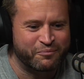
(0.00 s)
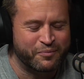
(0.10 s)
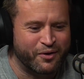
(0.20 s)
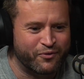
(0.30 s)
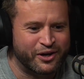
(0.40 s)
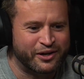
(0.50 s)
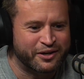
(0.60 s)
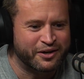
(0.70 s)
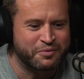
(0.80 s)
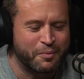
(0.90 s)
really
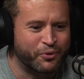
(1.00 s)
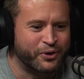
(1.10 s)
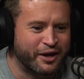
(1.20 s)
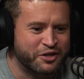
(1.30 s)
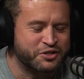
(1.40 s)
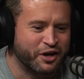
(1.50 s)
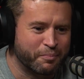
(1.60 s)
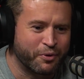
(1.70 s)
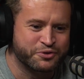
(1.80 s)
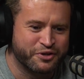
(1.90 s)
are putting out this kind
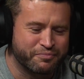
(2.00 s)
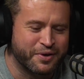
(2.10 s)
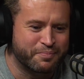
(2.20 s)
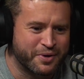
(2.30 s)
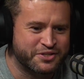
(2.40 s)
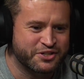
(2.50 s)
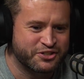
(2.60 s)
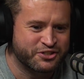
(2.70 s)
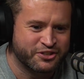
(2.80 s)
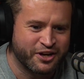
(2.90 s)
of positive
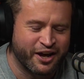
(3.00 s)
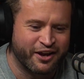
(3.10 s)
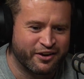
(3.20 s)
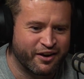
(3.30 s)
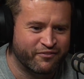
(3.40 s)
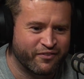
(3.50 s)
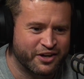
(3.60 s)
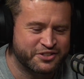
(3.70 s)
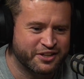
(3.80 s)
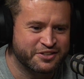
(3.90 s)
message. And
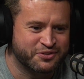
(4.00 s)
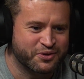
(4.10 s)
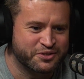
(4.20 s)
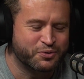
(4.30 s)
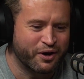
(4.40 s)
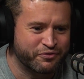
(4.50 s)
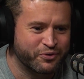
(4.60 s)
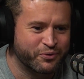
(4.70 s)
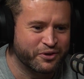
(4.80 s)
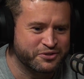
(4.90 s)
I see there's quite a
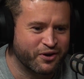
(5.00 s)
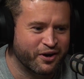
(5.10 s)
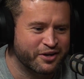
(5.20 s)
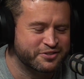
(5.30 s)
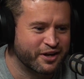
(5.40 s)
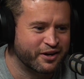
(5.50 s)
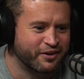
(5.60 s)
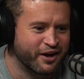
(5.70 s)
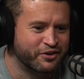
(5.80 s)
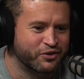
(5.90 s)
few of those guys,
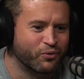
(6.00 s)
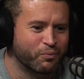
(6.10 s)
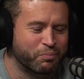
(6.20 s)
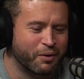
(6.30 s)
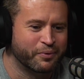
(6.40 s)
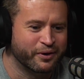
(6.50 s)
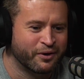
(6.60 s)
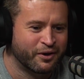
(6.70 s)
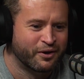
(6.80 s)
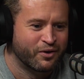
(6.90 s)
and you're probably
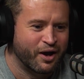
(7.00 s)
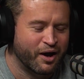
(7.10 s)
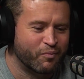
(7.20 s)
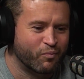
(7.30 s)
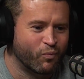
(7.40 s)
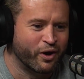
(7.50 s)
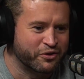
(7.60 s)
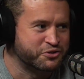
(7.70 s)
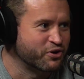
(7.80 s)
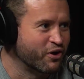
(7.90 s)
one of
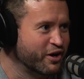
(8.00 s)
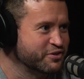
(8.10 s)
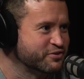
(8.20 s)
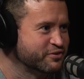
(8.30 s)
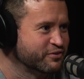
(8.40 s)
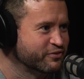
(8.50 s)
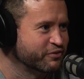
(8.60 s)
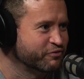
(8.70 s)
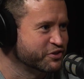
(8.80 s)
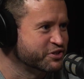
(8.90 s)
those guys
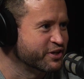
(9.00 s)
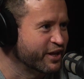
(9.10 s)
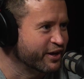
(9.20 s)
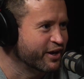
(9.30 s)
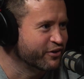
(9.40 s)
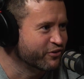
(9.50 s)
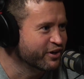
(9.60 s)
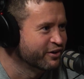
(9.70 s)
that fits into that category.